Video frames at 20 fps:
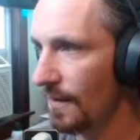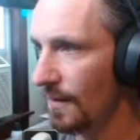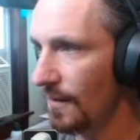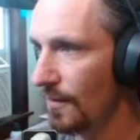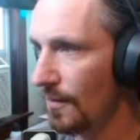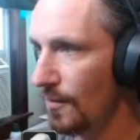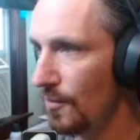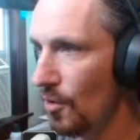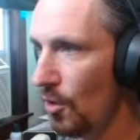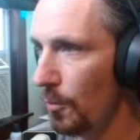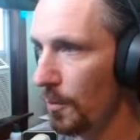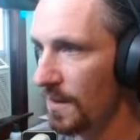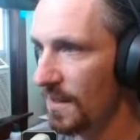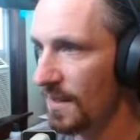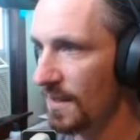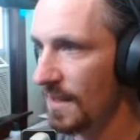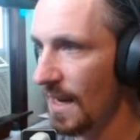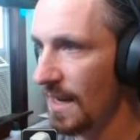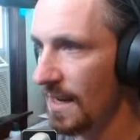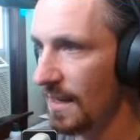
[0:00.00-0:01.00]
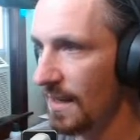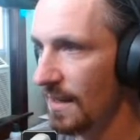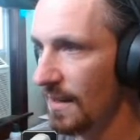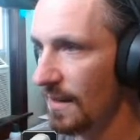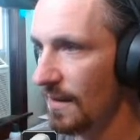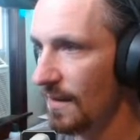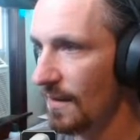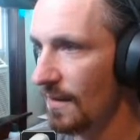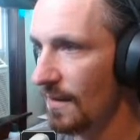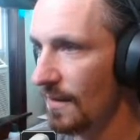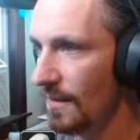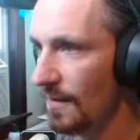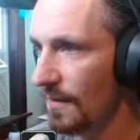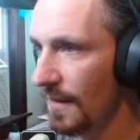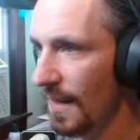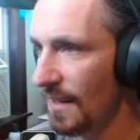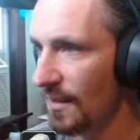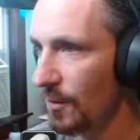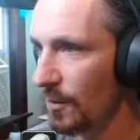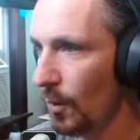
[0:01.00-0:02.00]
No mistake.
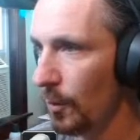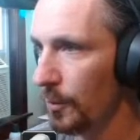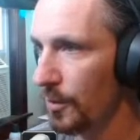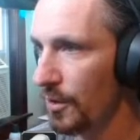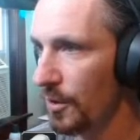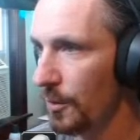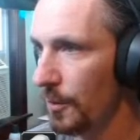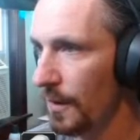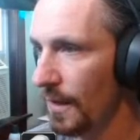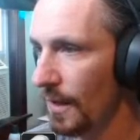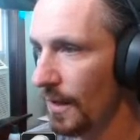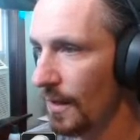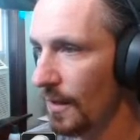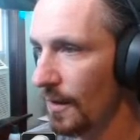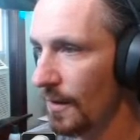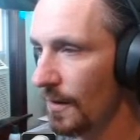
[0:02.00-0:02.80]
That's what we're doing here.